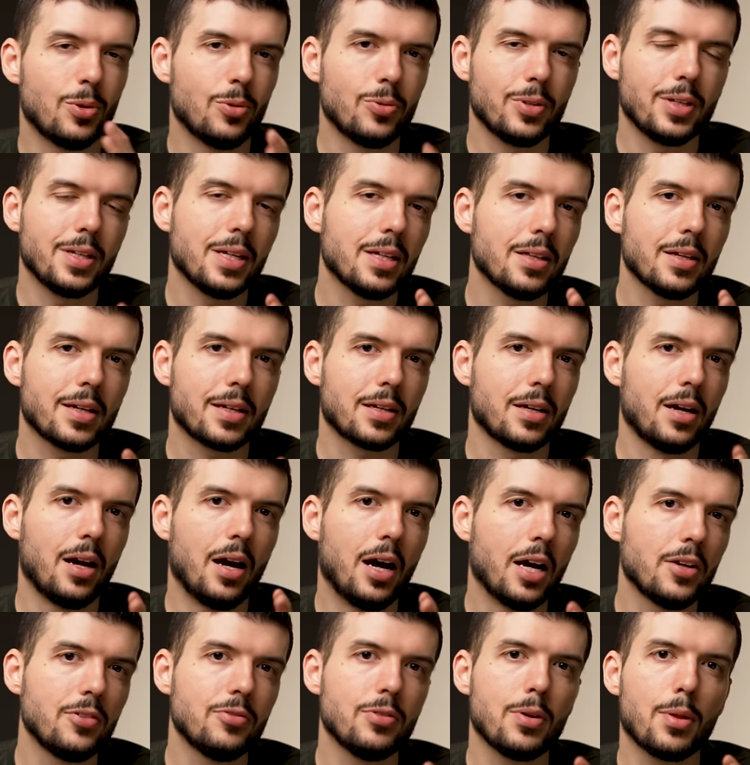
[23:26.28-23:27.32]
only need like
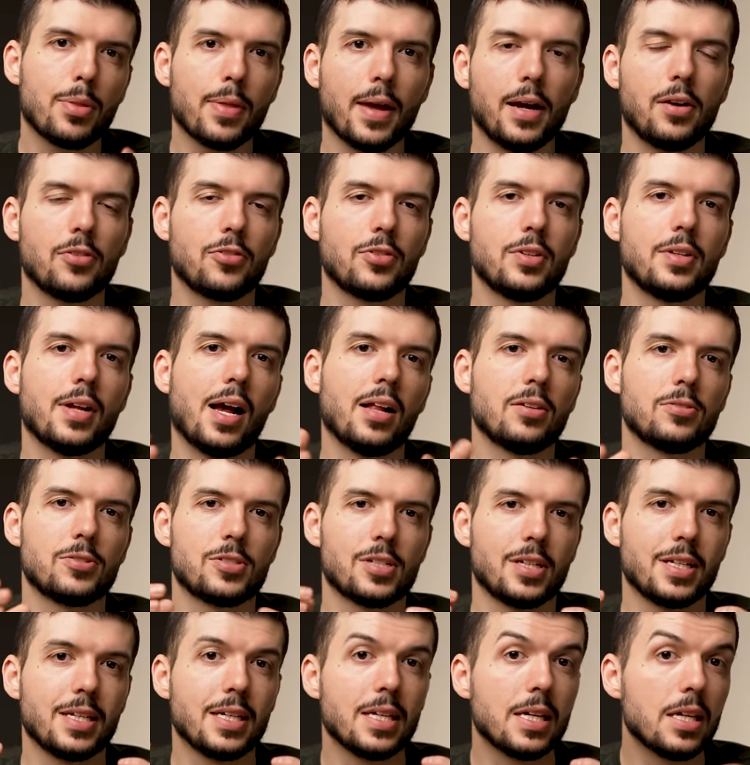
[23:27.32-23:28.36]
$100,000
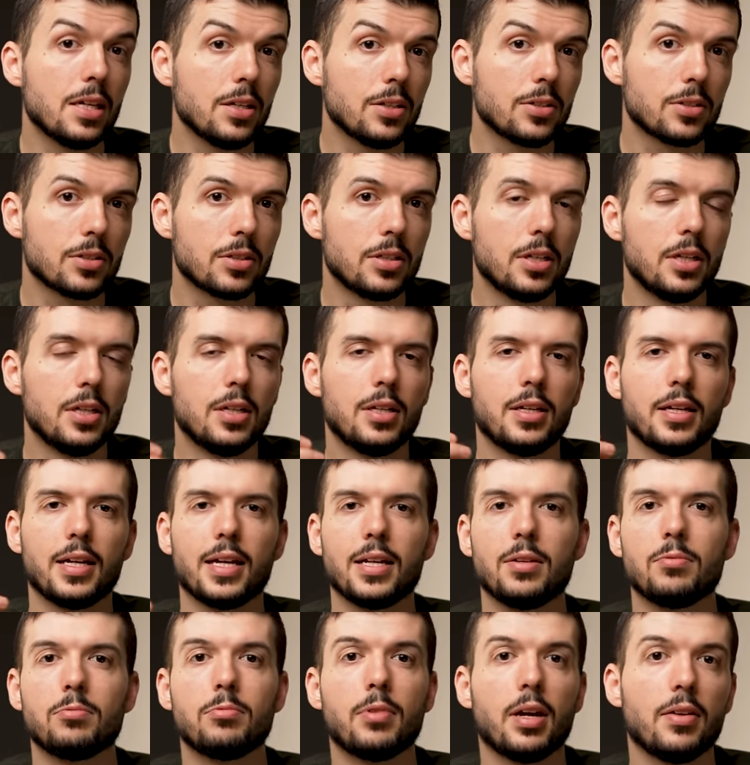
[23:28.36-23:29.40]
a year
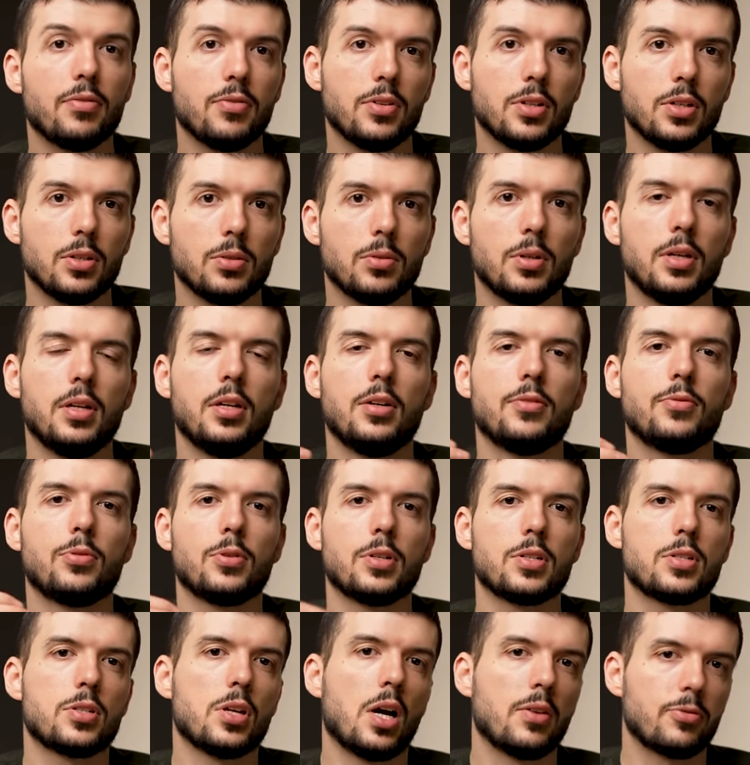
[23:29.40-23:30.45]
in revenue for
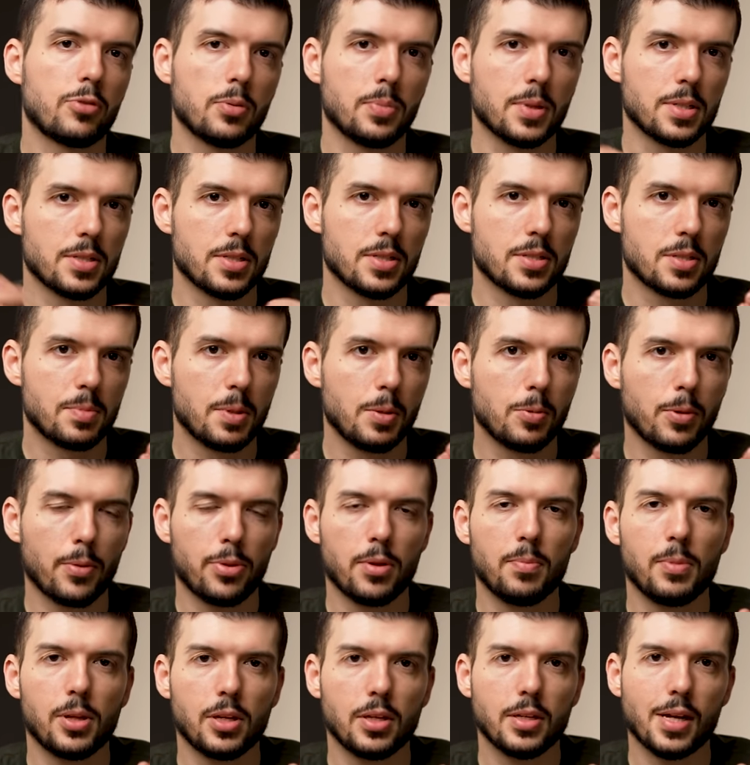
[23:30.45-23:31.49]
a software business to be worth
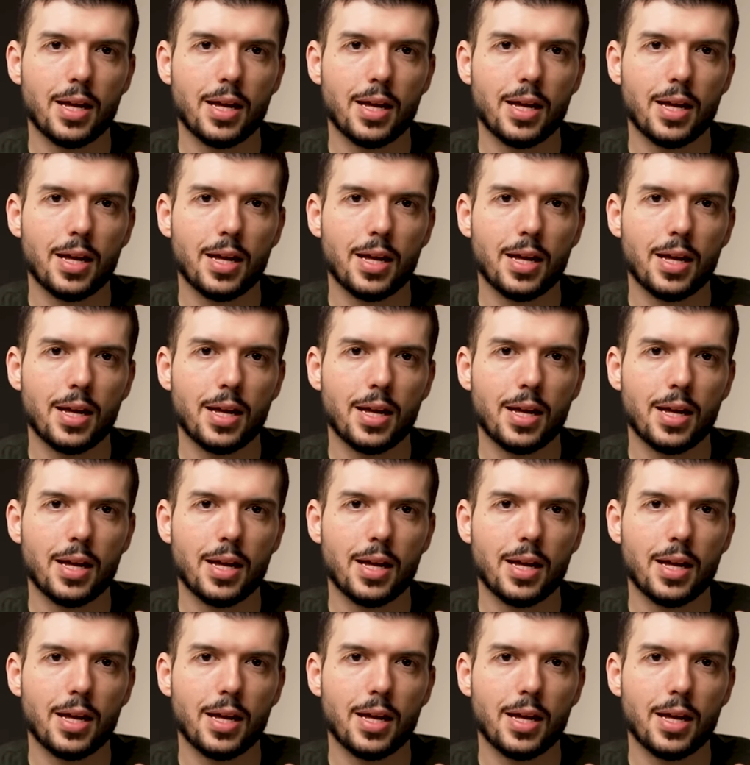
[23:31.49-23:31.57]
a million